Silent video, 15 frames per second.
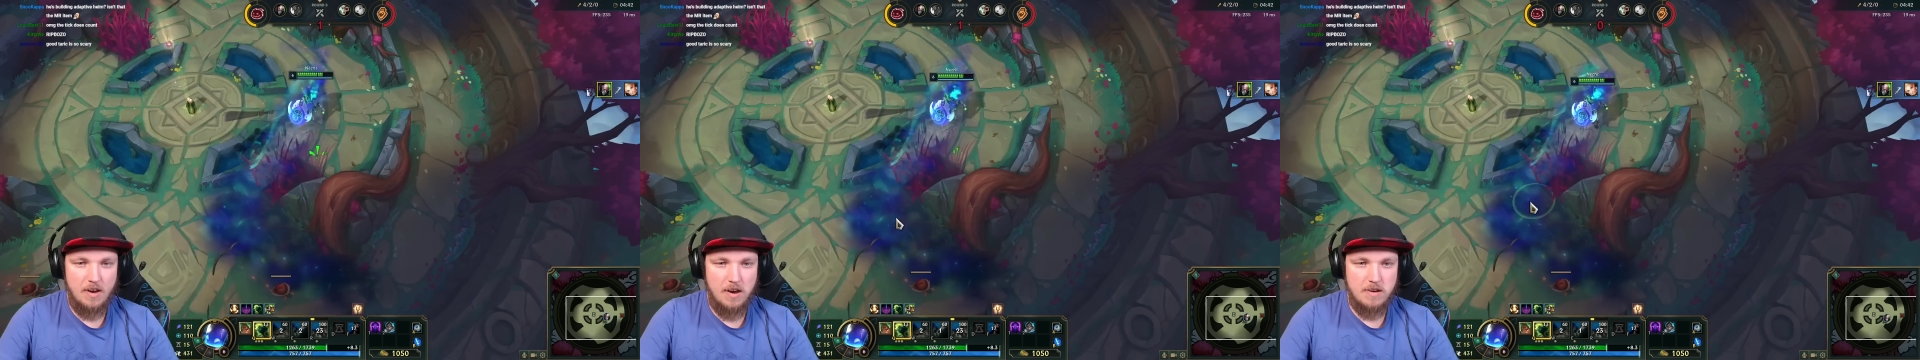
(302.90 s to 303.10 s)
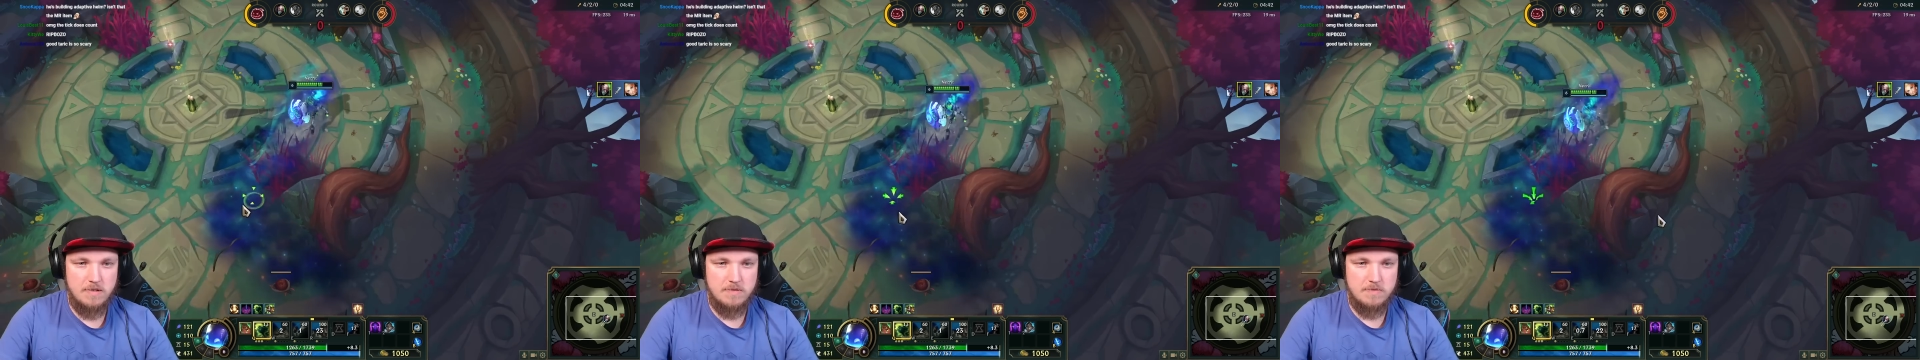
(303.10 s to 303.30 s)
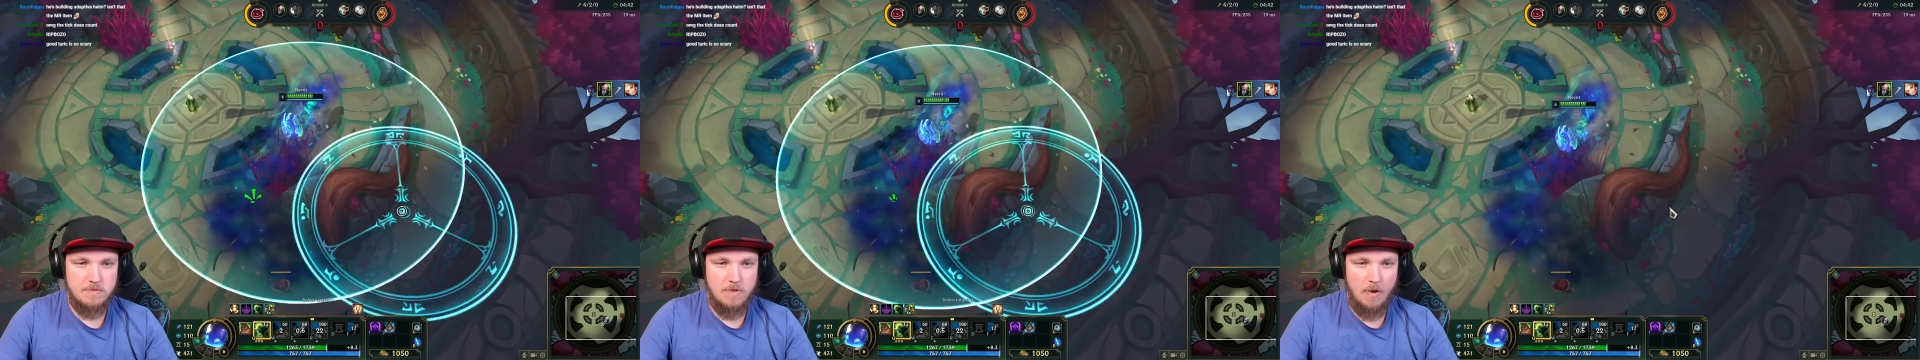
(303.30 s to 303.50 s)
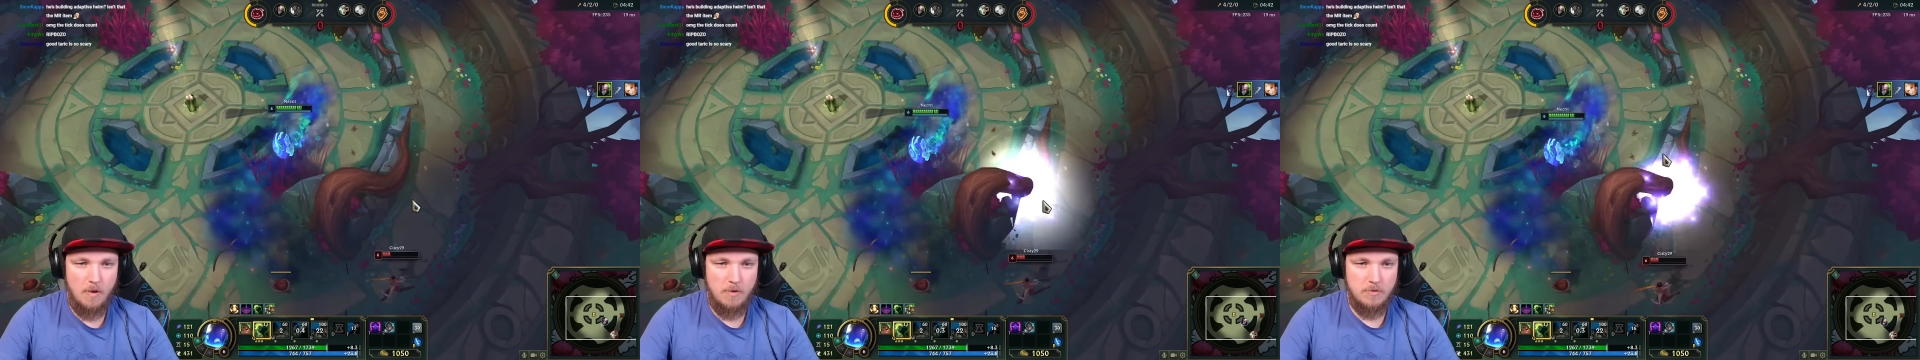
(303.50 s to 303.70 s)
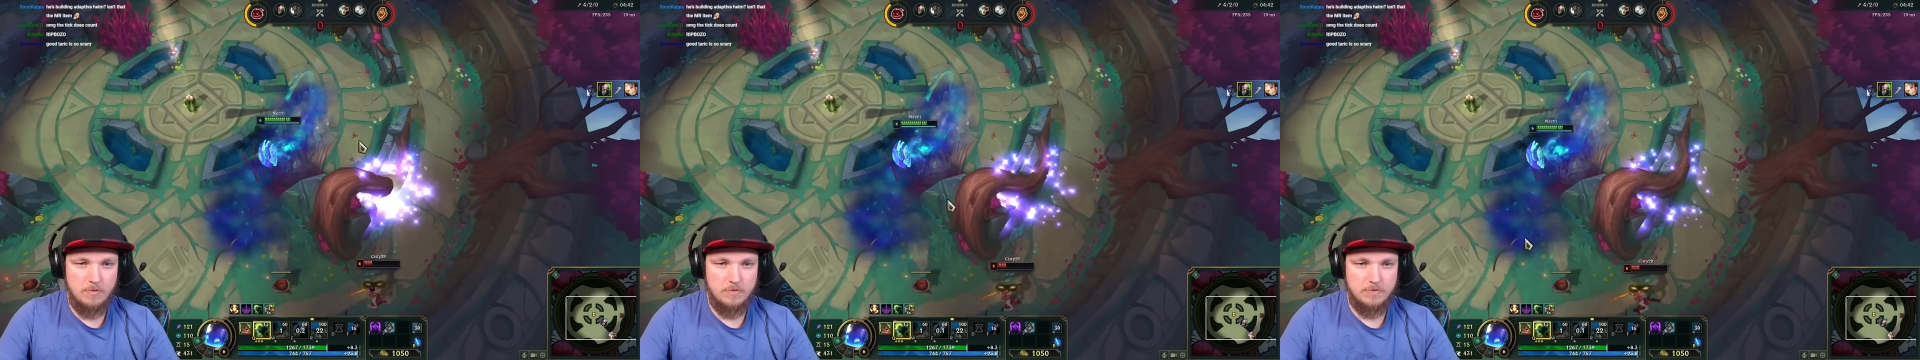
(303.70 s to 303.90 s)

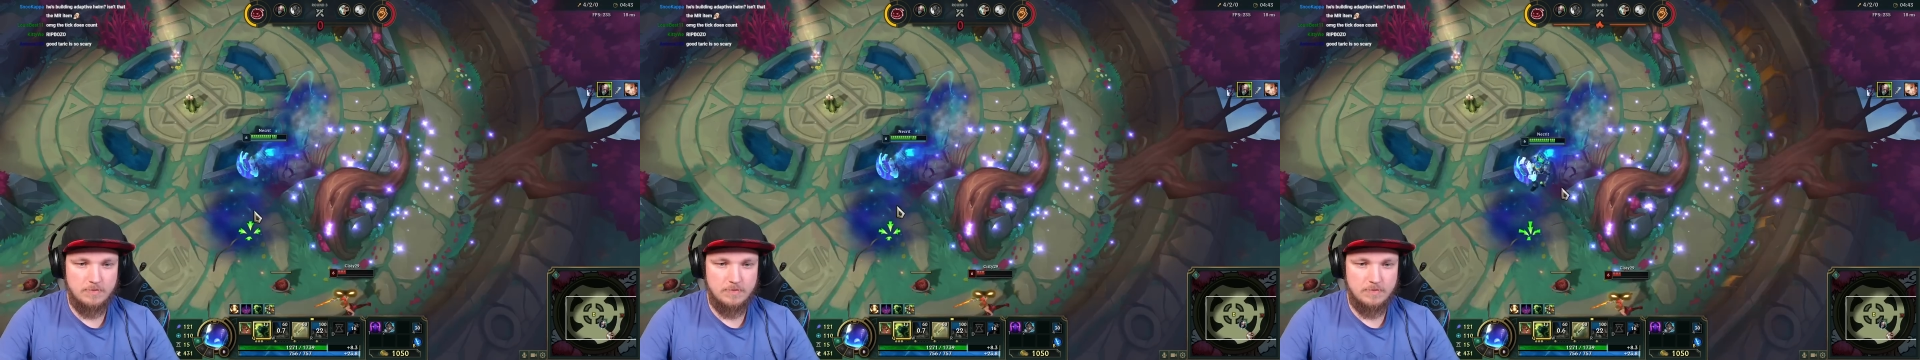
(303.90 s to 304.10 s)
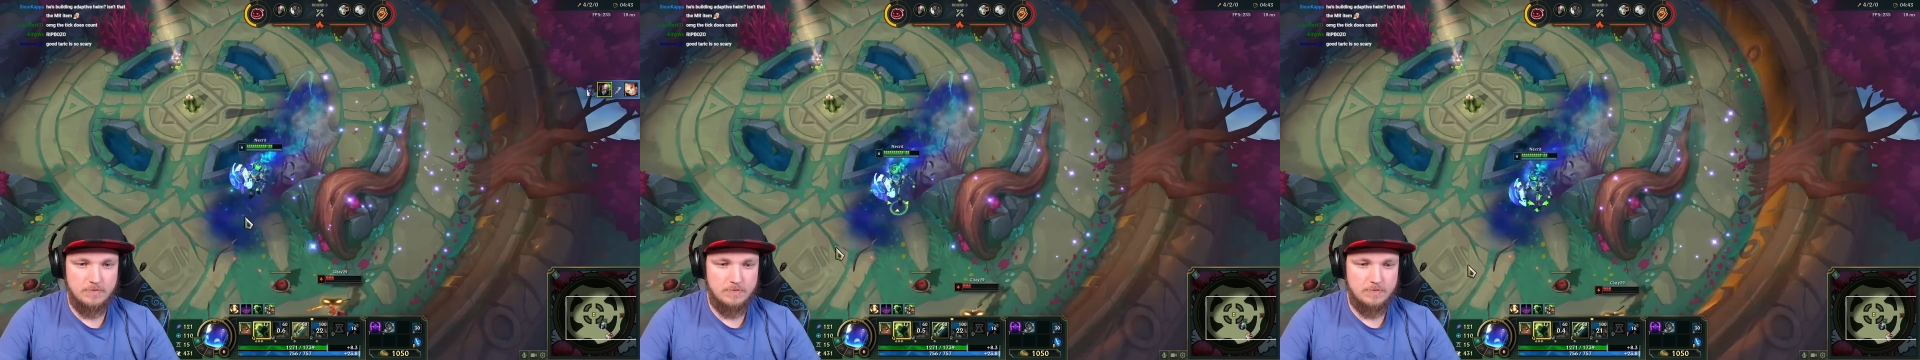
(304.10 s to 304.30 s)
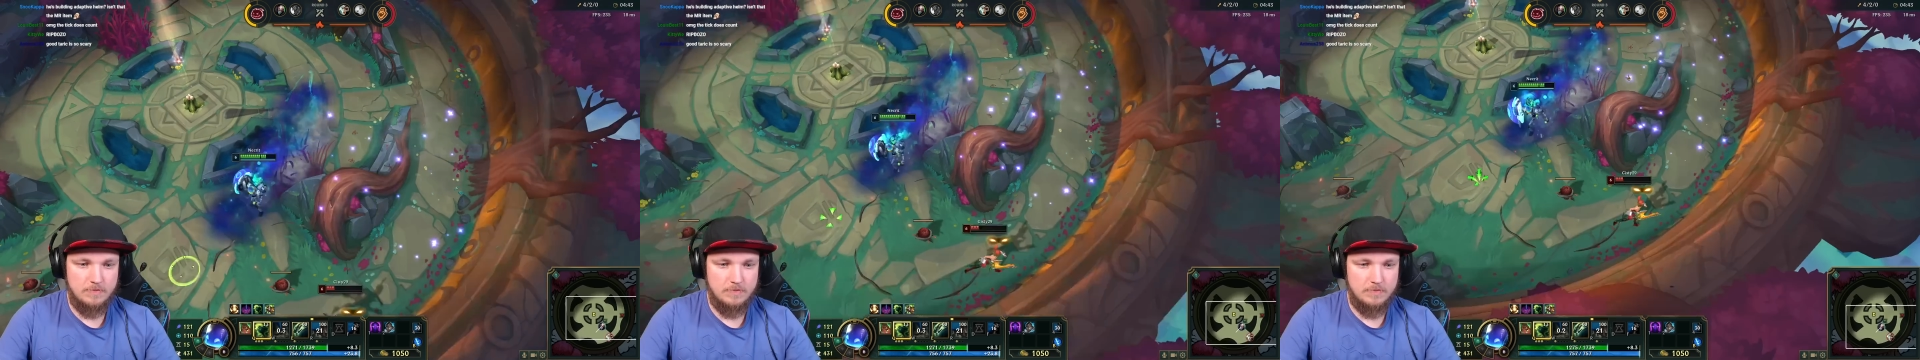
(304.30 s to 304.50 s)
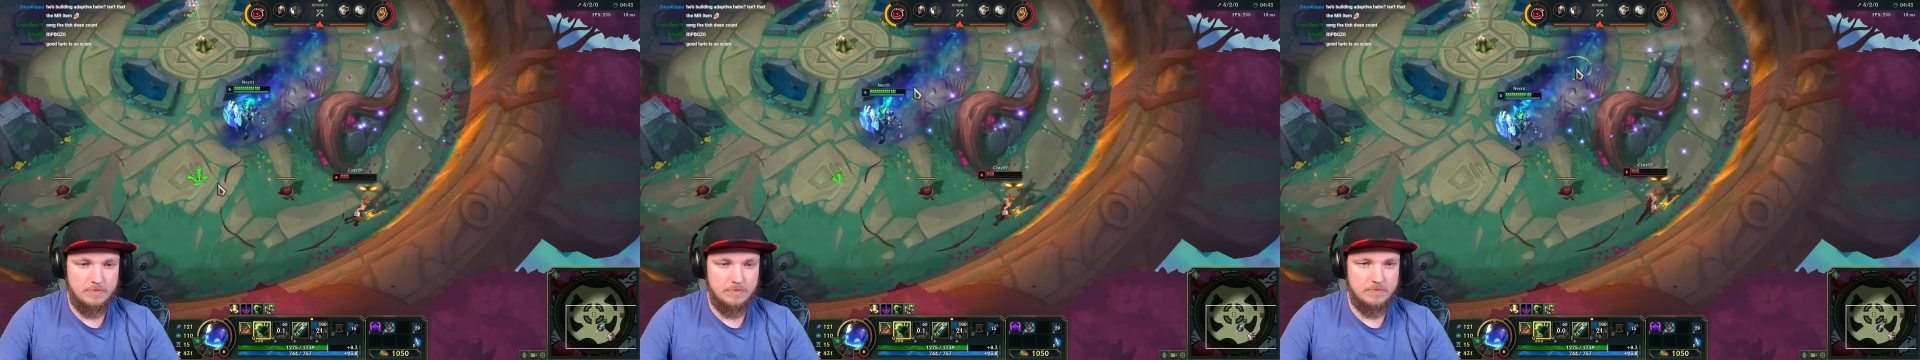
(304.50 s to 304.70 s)
(silence)